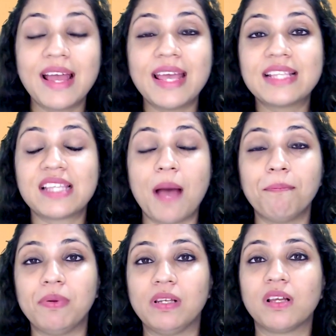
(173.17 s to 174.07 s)

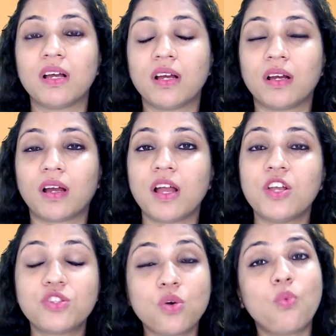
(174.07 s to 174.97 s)
Example.
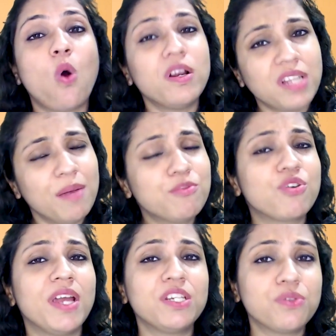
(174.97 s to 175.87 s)
So what I'm
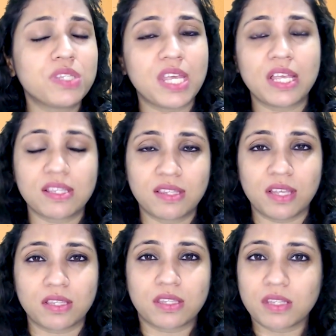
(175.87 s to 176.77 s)
trying to say is
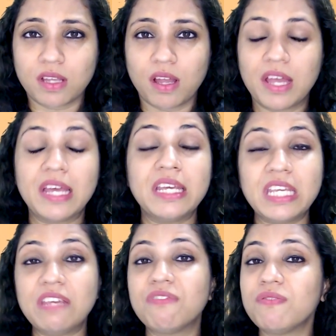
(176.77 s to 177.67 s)
this.
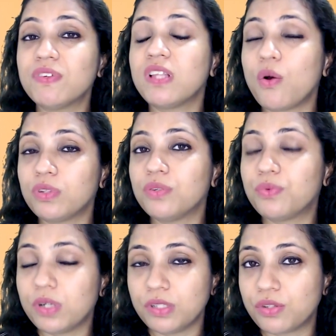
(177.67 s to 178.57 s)
Even without the
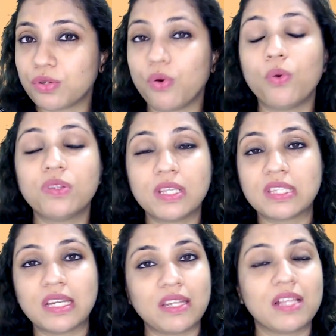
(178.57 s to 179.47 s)
word so, the
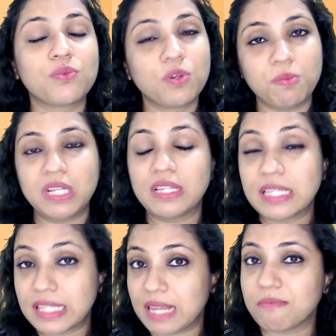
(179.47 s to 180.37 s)
sentence would mean the
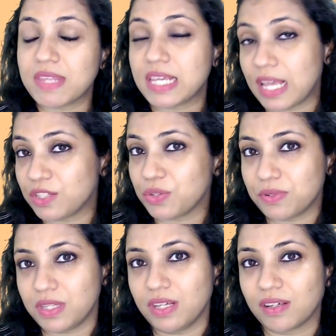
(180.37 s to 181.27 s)
same thing as you see.